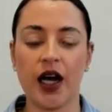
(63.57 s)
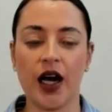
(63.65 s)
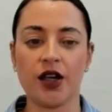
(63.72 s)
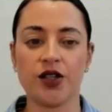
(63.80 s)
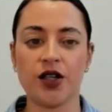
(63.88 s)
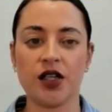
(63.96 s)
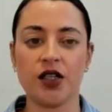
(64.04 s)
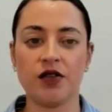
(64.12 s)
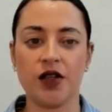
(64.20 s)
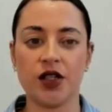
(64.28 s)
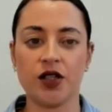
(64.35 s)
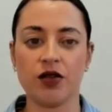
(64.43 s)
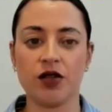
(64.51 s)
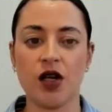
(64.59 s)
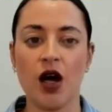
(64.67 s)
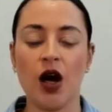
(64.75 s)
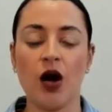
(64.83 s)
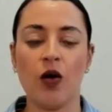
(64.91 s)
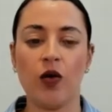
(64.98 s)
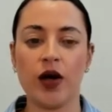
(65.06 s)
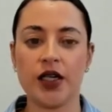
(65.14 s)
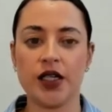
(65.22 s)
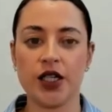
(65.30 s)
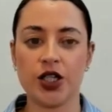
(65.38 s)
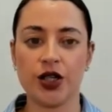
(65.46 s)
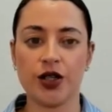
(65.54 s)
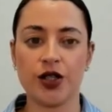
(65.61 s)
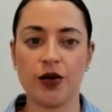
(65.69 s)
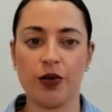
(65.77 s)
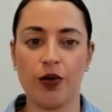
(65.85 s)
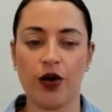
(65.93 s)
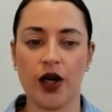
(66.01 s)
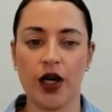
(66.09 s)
care to individuals with additional support